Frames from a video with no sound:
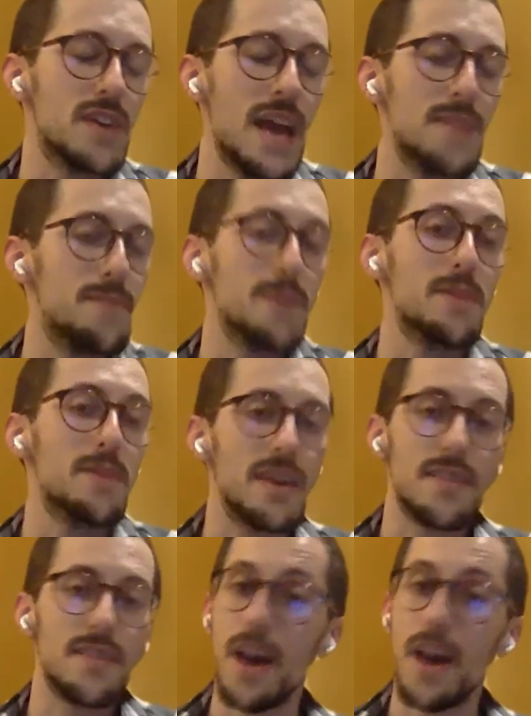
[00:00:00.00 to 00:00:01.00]
can't maybe
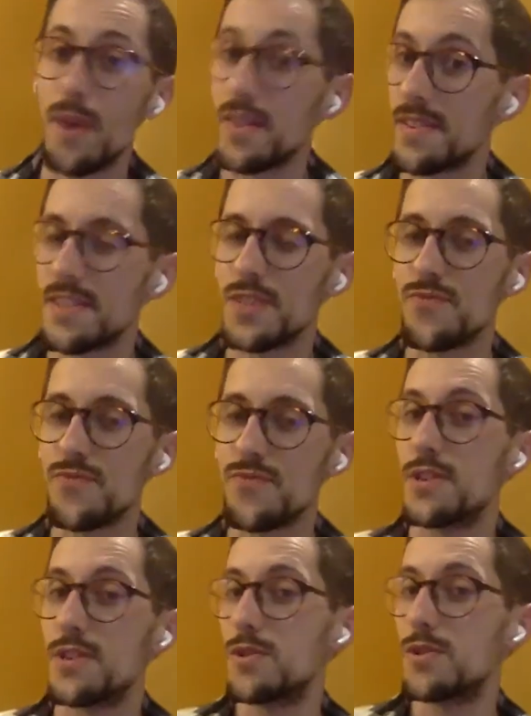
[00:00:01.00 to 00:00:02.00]
get the hypothesis
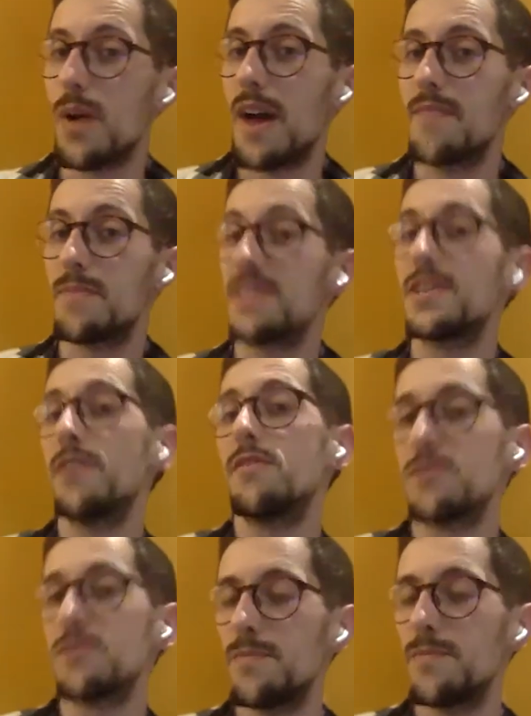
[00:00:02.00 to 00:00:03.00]
right, so you don't have
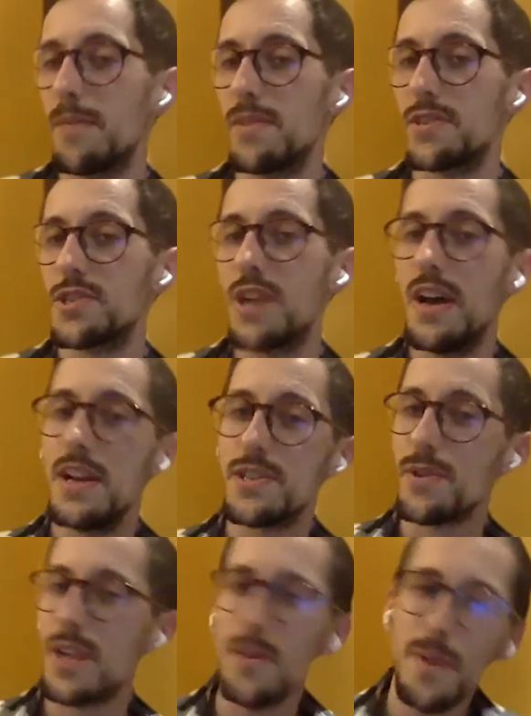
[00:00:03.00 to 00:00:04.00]
material to publish?
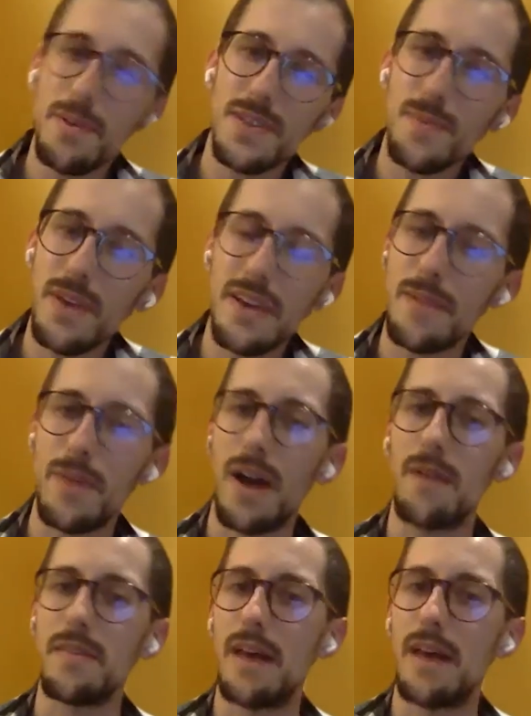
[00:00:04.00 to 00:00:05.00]
So can you really speak
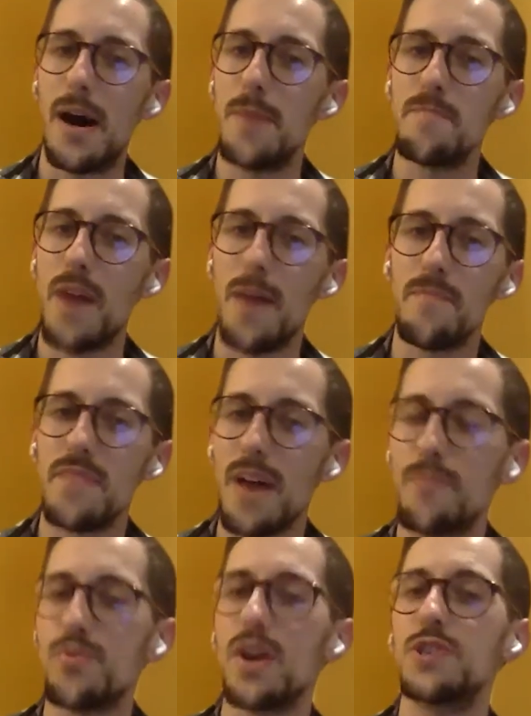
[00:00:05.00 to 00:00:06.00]
about
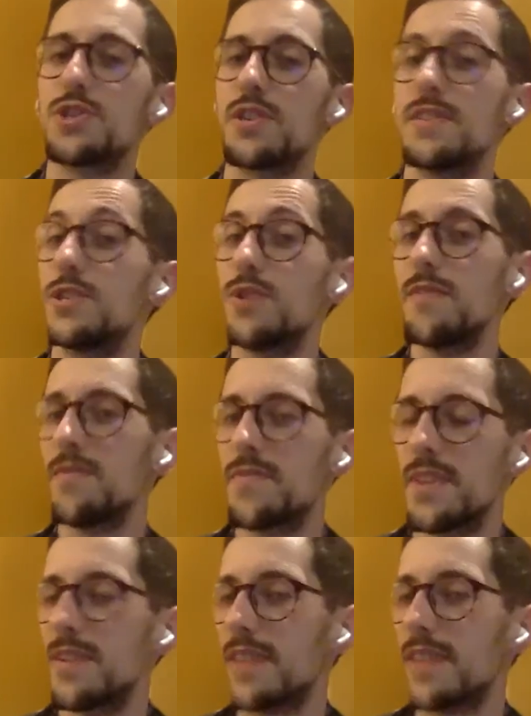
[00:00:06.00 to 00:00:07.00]
that pressure? Did you ever
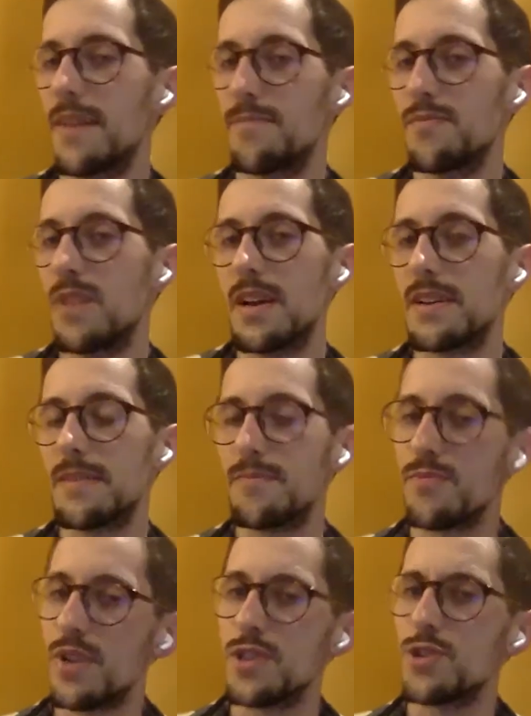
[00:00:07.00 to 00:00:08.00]
feel that
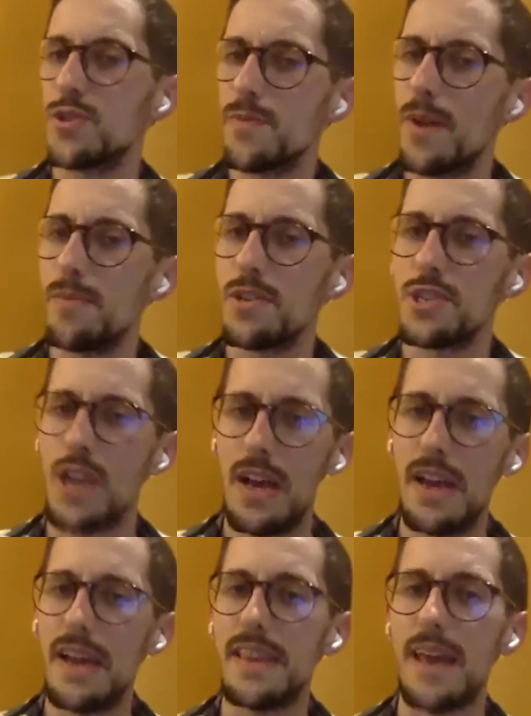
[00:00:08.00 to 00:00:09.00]
pressure to publish
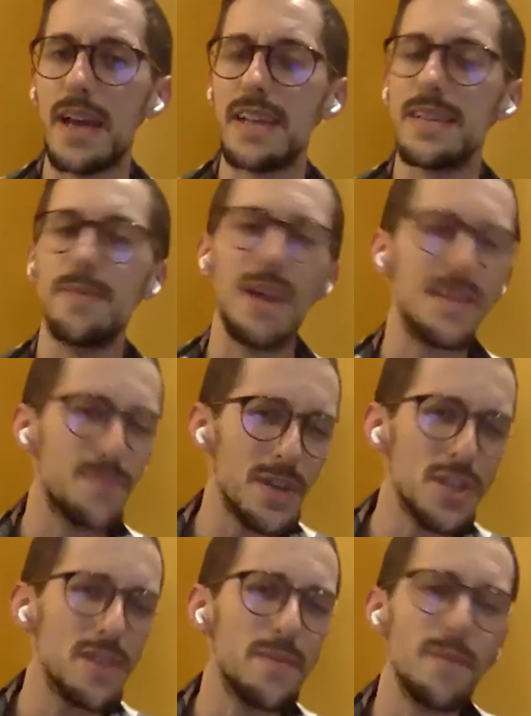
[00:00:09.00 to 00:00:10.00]
in academia, and
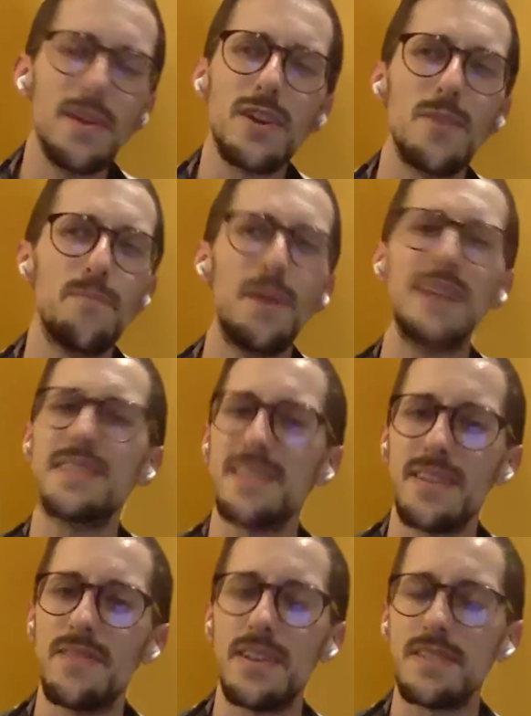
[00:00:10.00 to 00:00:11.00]
especially maybe
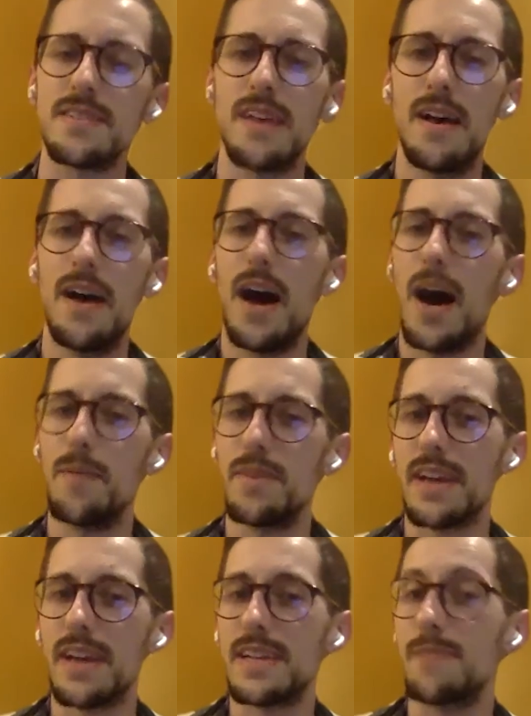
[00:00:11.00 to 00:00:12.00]
competitiveness
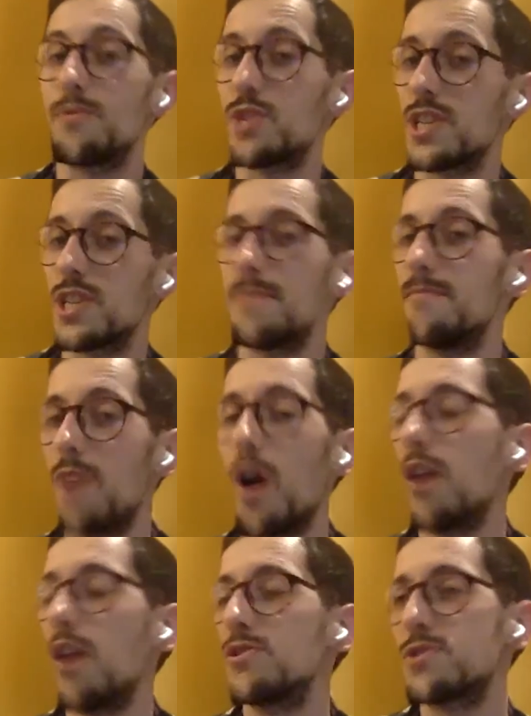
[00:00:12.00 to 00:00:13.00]
in academia, which isn't
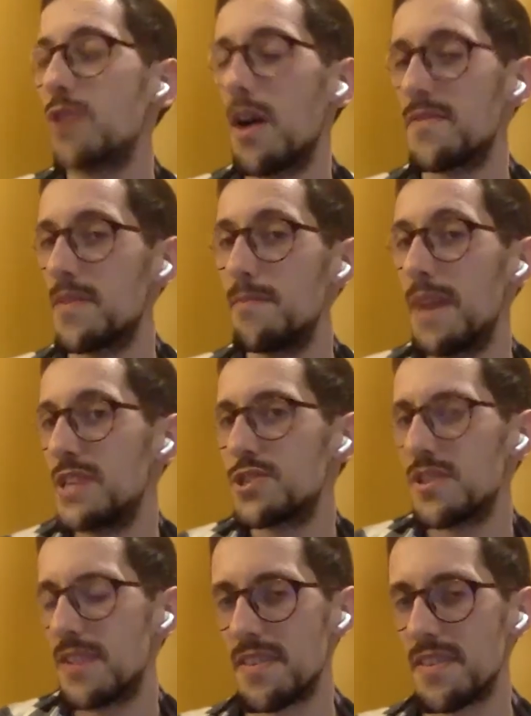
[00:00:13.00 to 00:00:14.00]
all too often
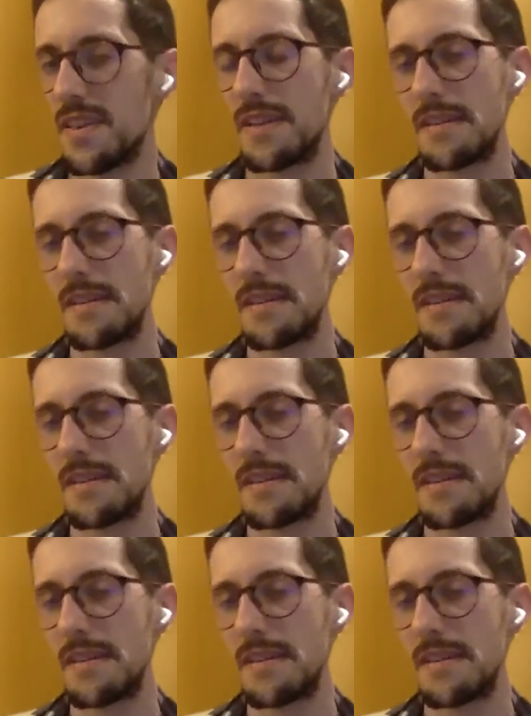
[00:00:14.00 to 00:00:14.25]
mentioned, I think?